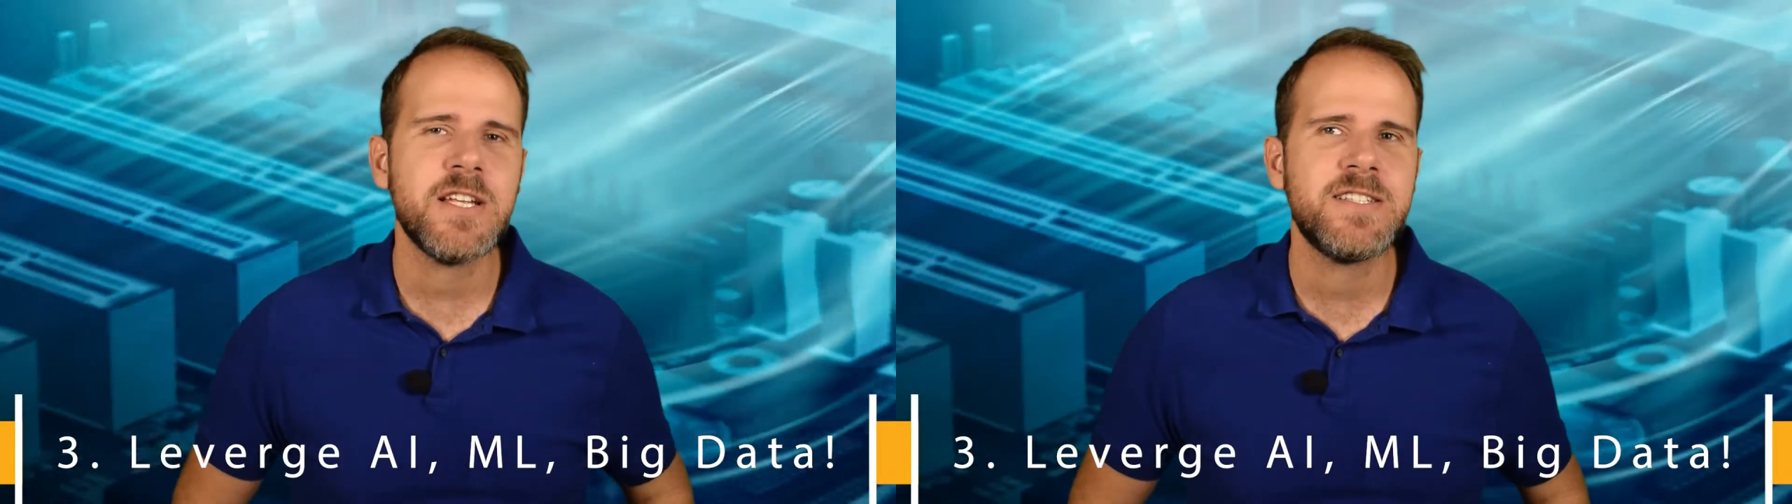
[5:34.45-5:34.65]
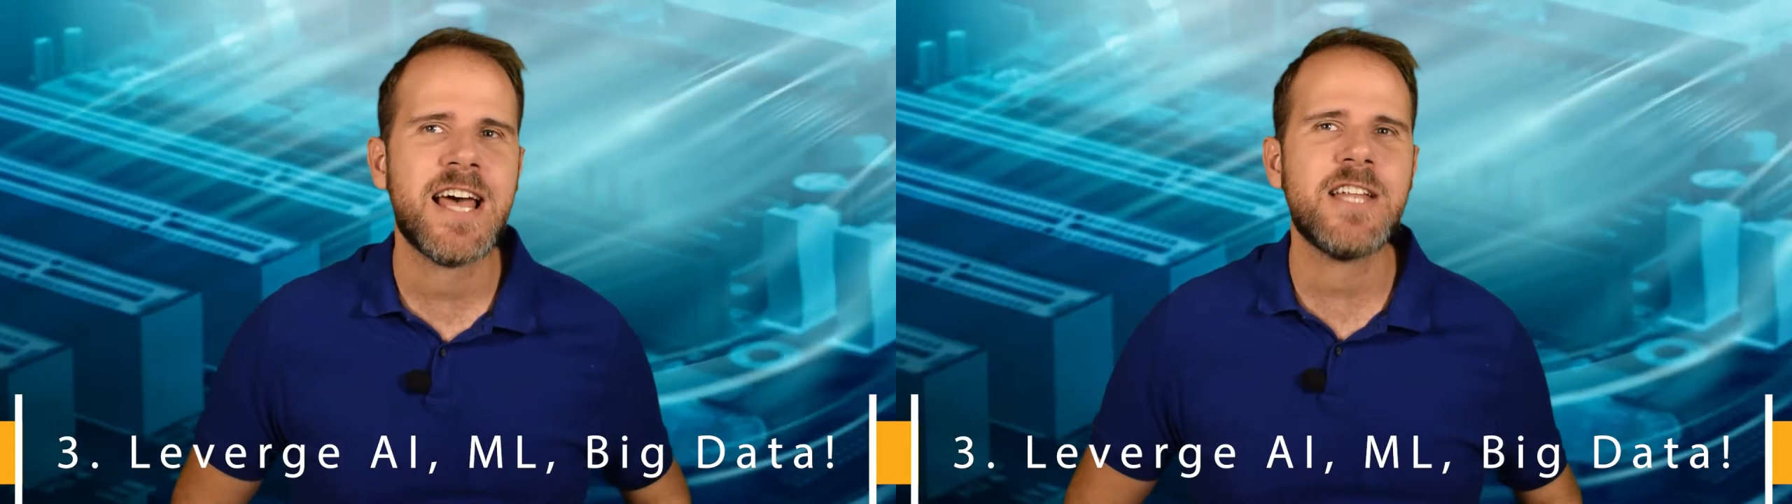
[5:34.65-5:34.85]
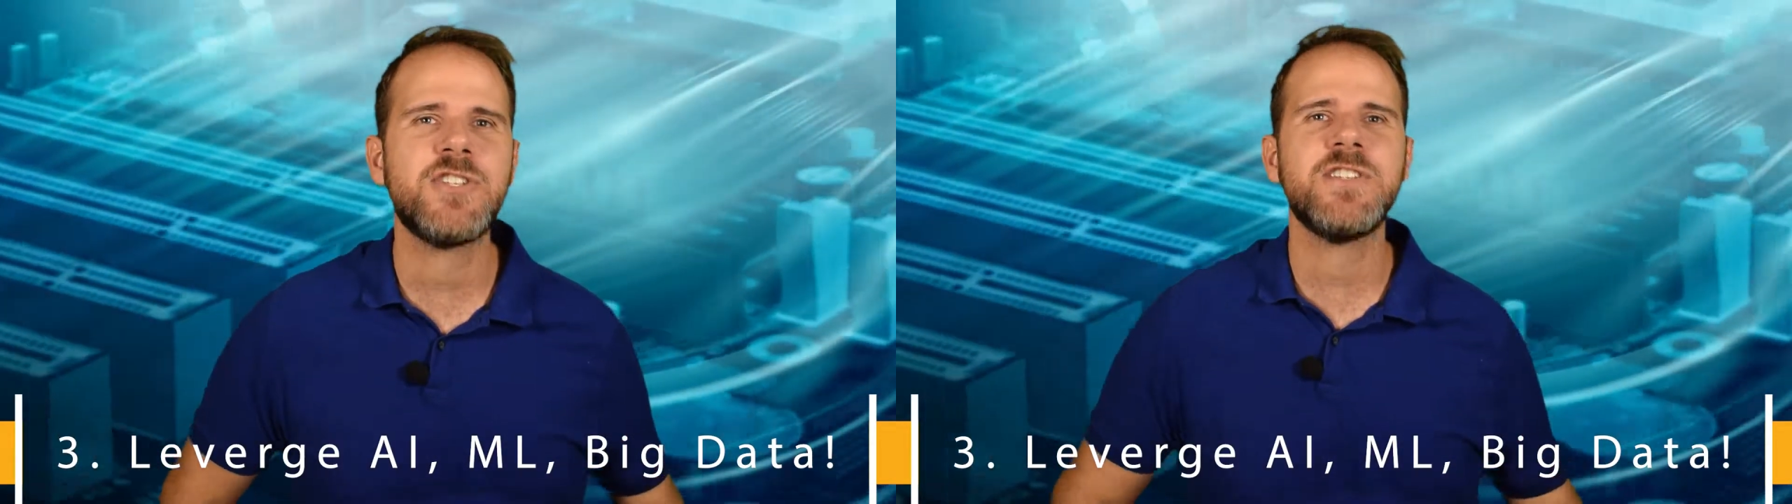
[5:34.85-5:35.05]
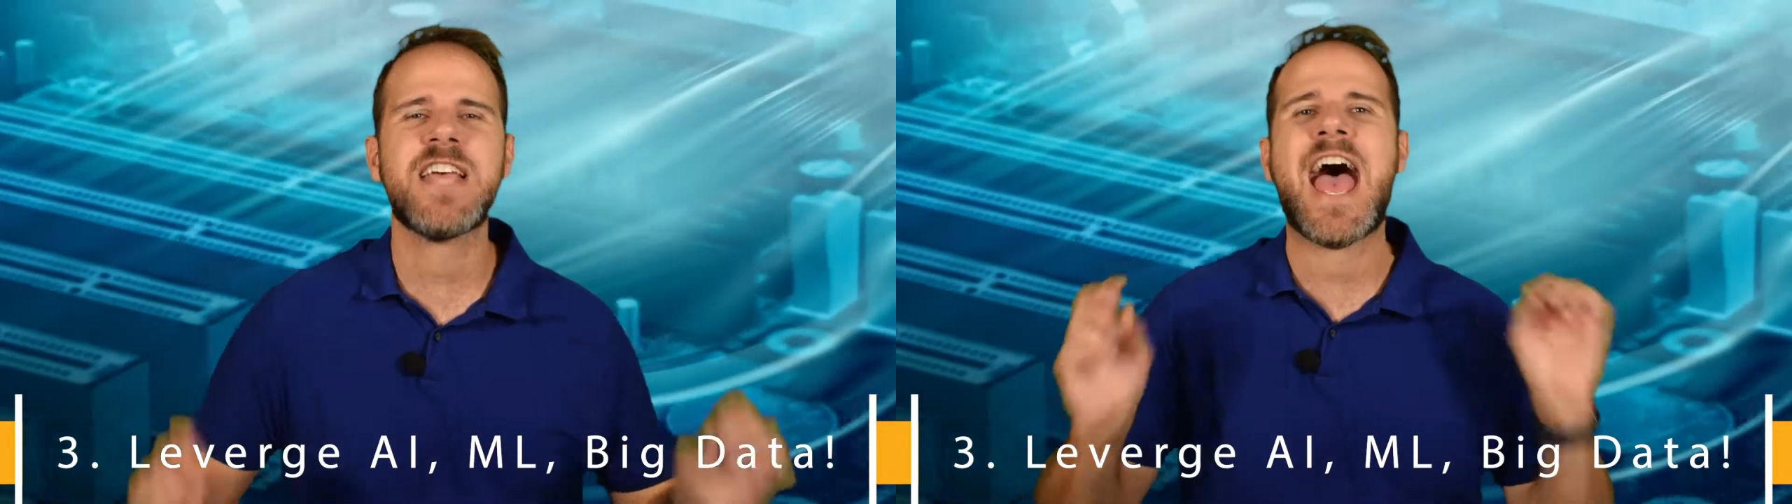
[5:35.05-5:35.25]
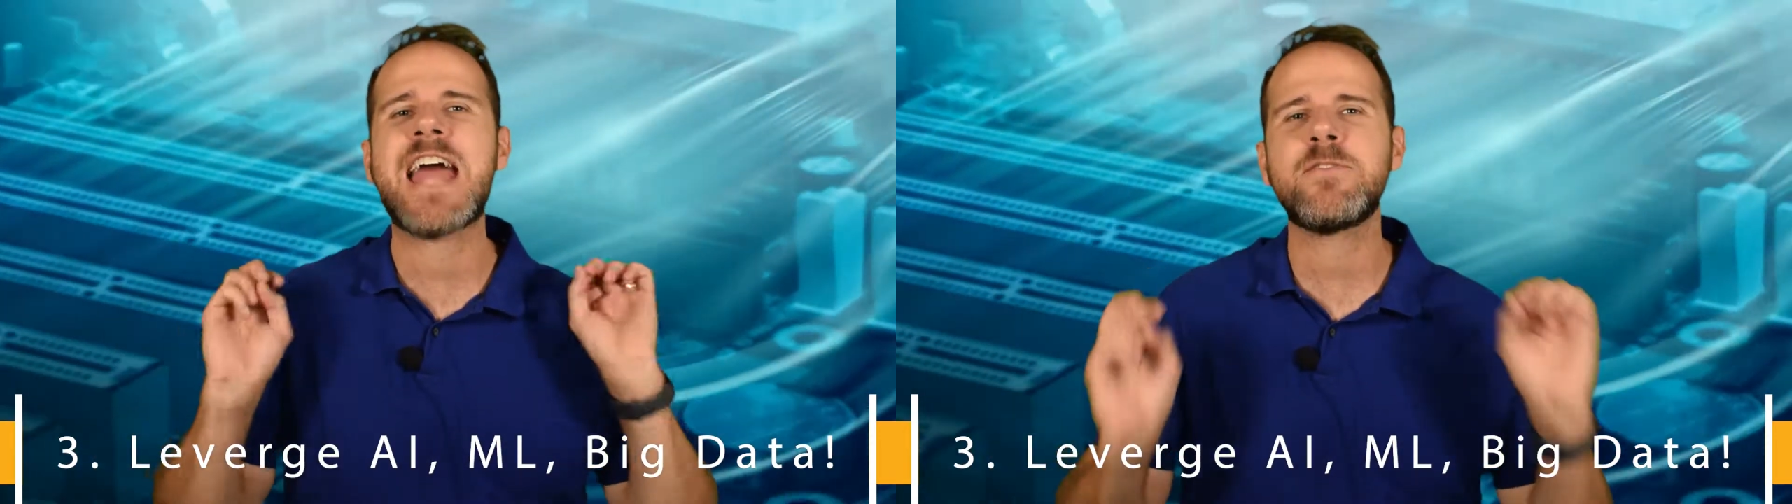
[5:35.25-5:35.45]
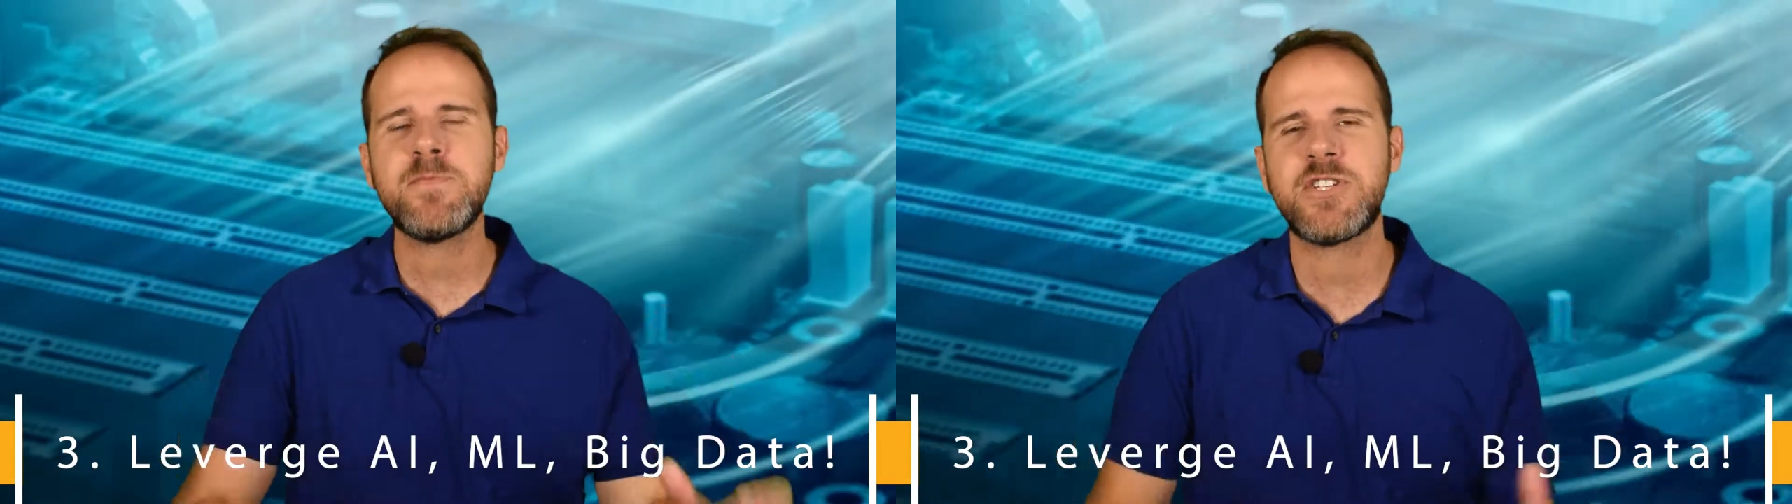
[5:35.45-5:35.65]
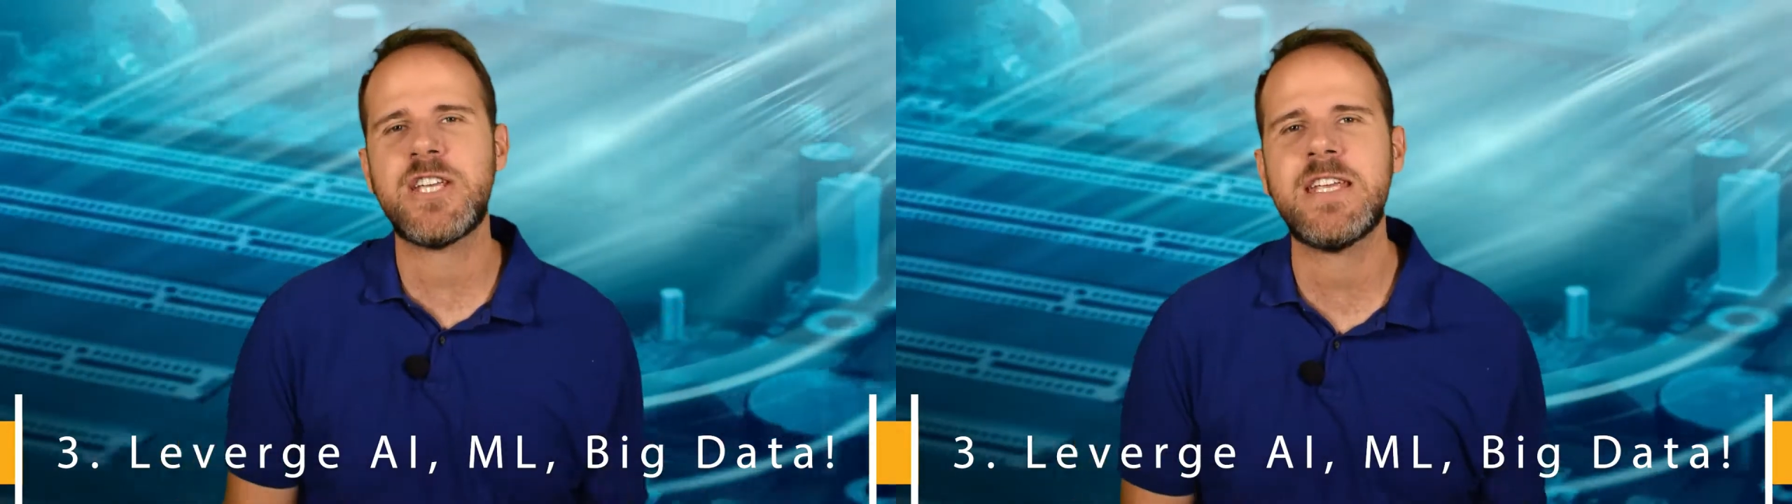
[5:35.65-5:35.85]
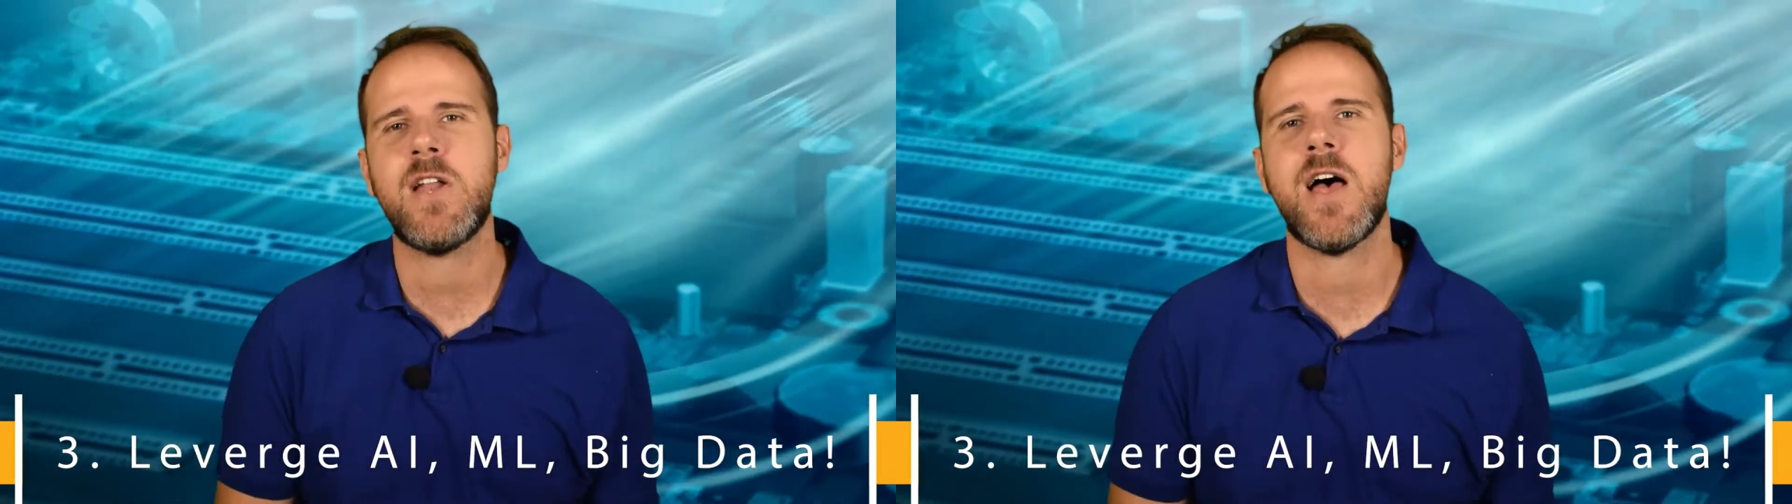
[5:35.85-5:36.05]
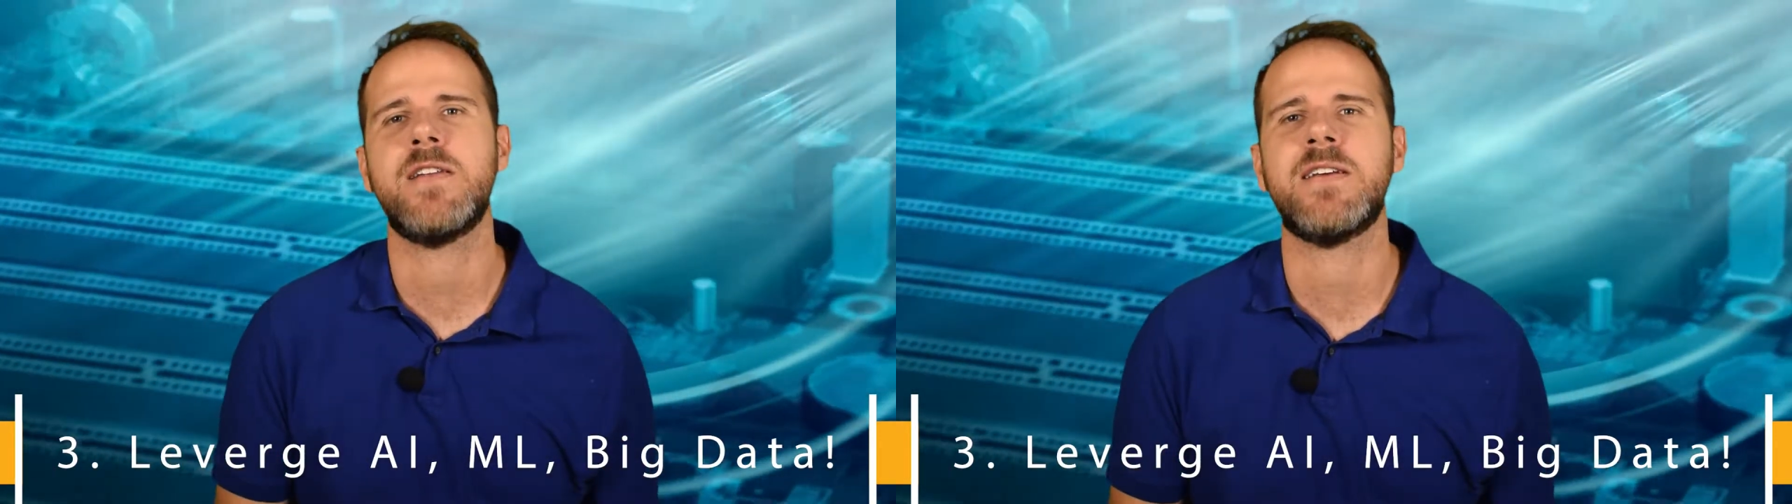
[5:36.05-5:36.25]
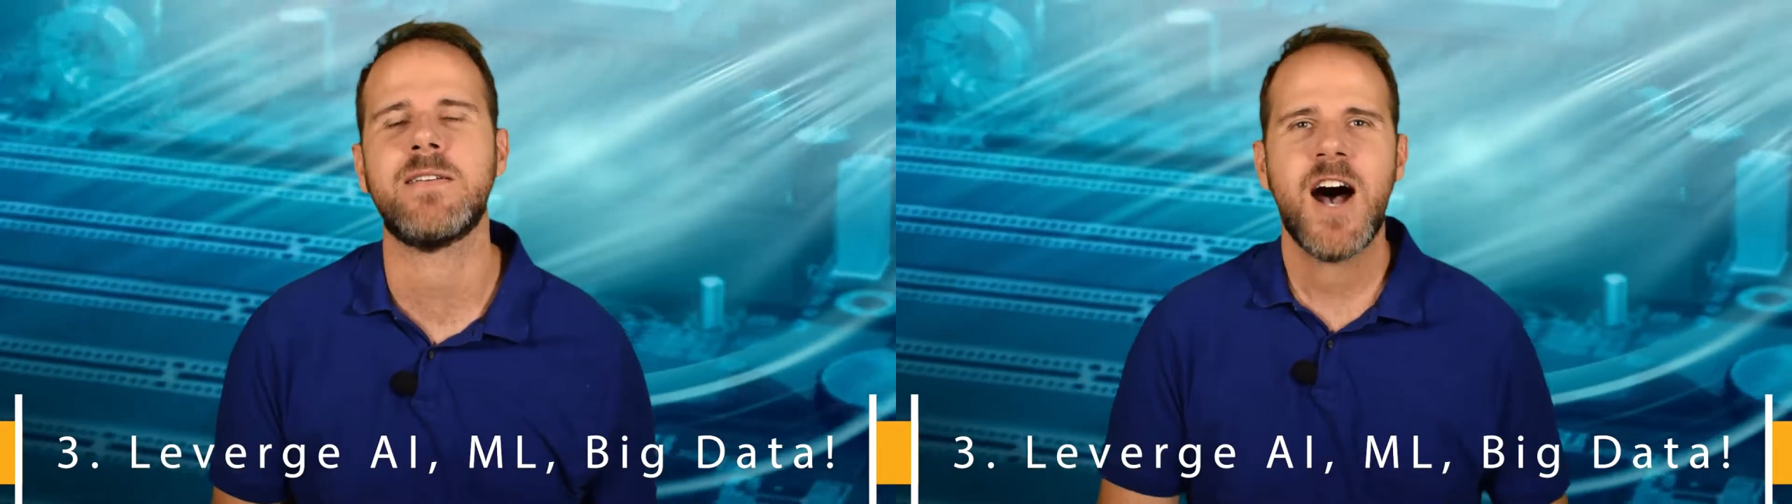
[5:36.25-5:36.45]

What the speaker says: intelligence and machine learning.